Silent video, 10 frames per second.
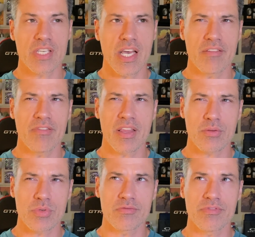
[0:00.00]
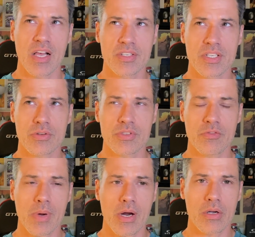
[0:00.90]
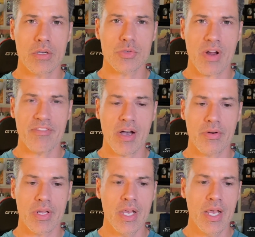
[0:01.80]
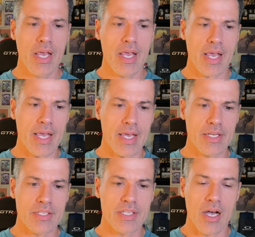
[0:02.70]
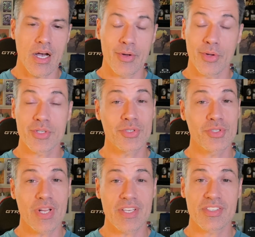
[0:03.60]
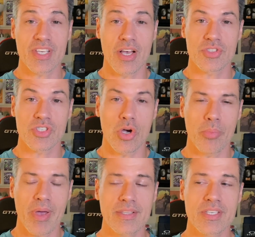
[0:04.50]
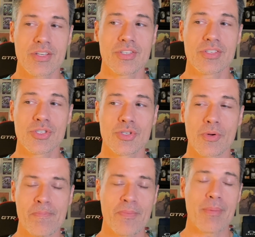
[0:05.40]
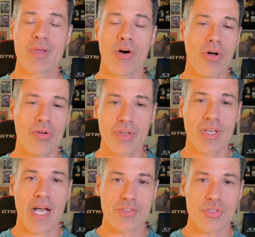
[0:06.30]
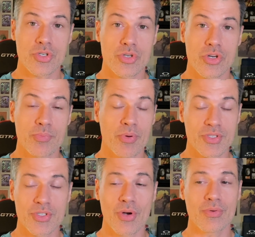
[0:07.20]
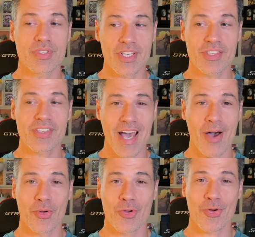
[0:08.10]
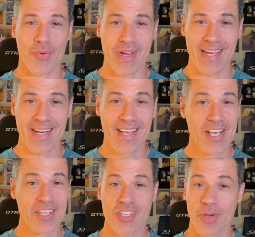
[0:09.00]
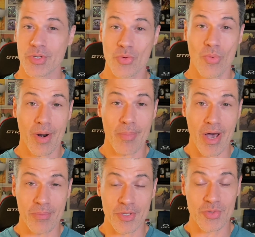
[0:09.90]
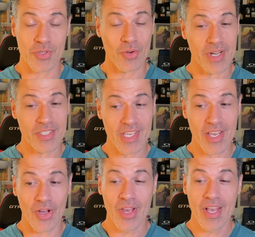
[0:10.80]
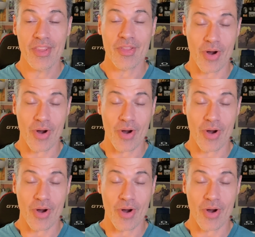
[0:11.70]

at I think it was Volunteers of America is where I found it. And it only took 2 days to sell. So pay attention to, all concert shirts, but don't discount Creed. Say what you want about them. This was a great sale. Their